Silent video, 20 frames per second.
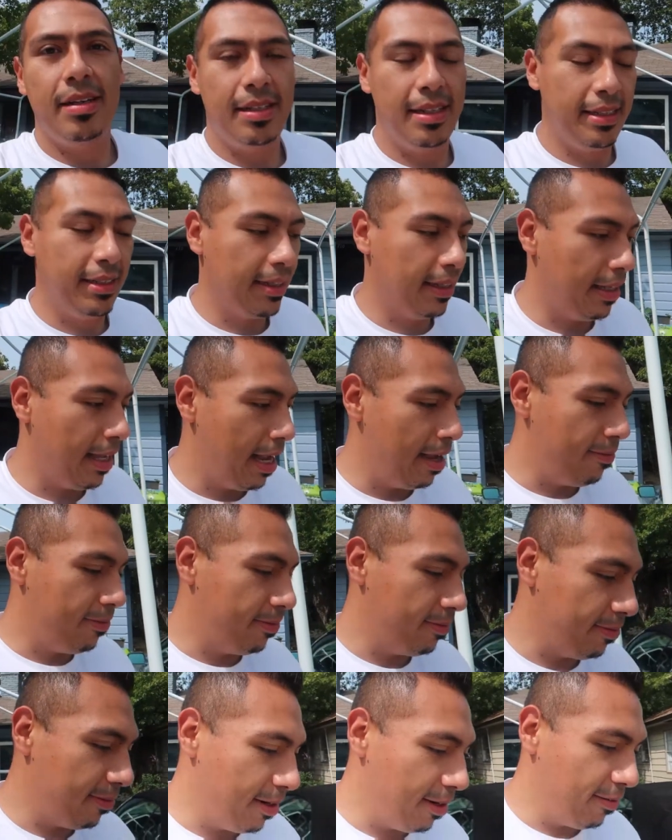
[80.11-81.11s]
'Tis the life
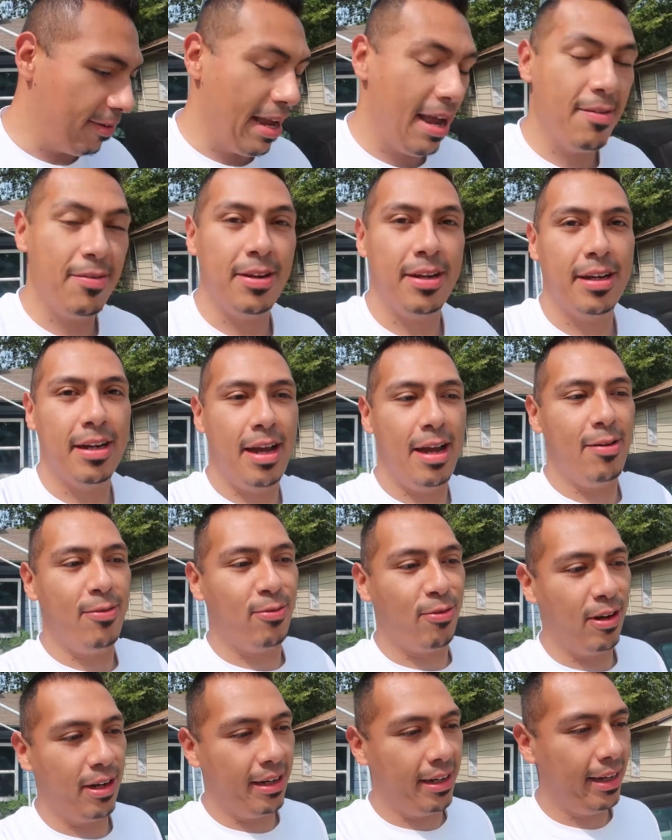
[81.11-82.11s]
of having a
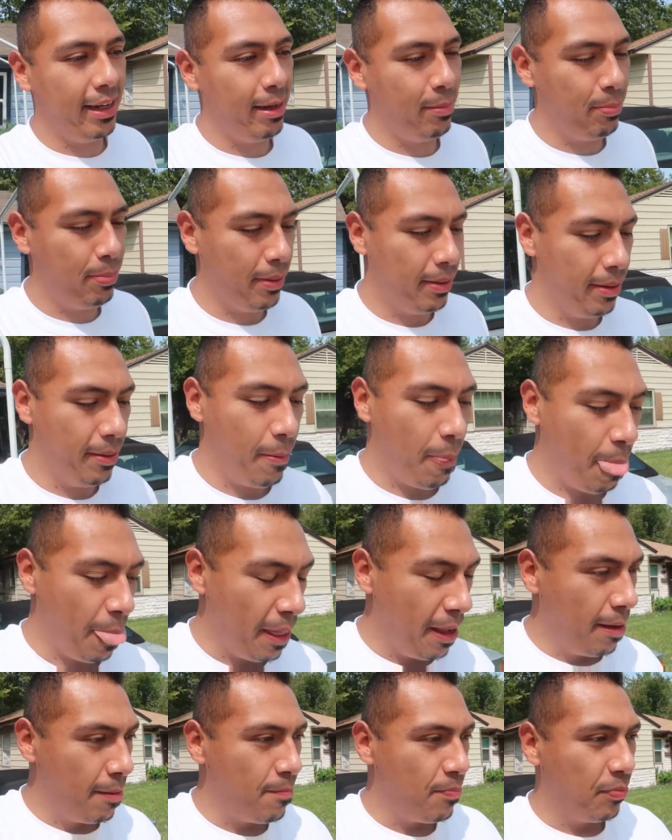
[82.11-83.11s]
front lip.
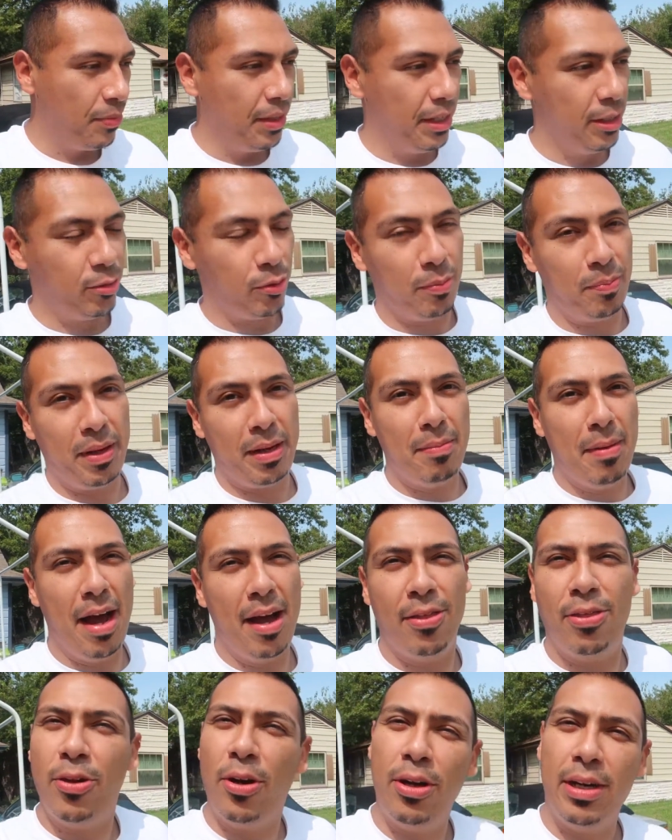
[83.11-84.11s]
This would be
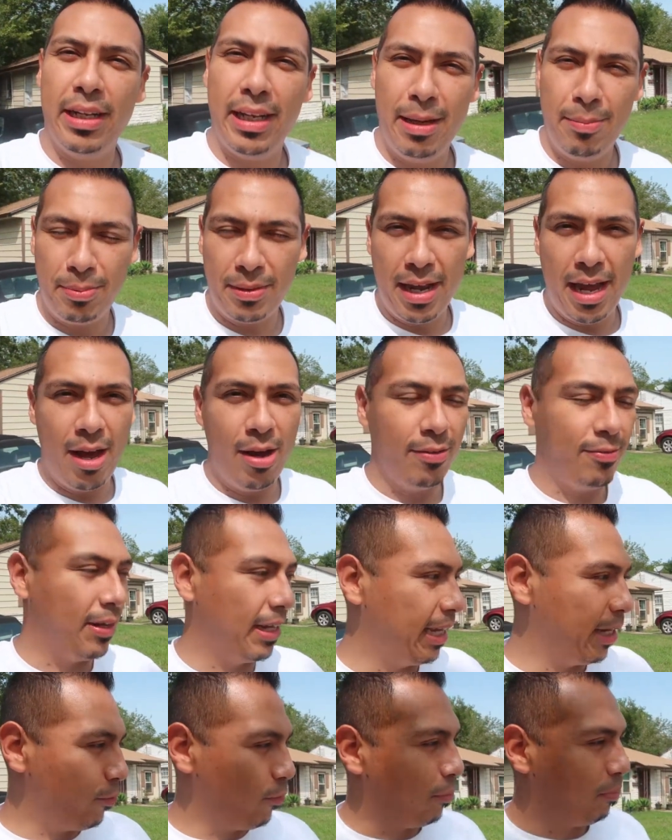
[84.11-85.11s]
my third lip now if
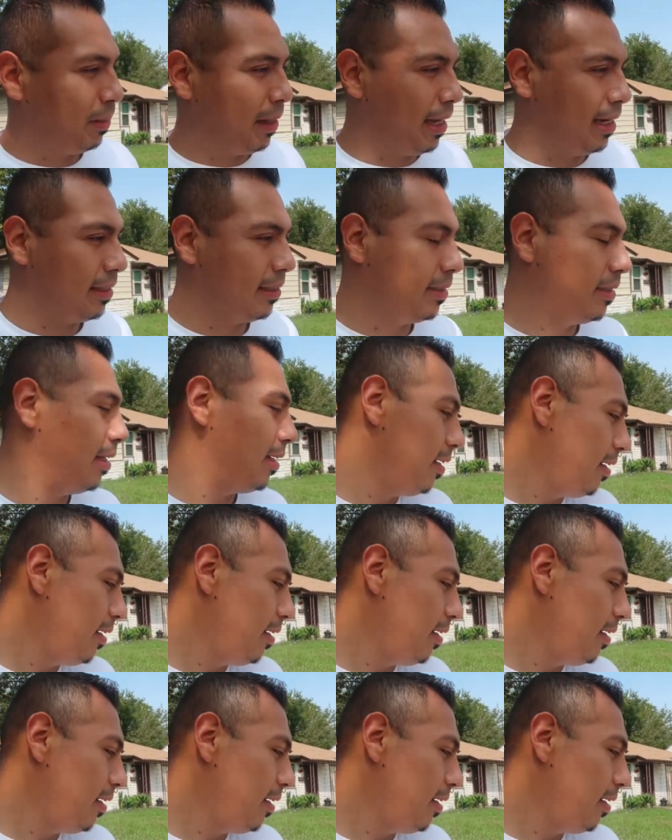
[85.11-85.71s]
I get it replaced.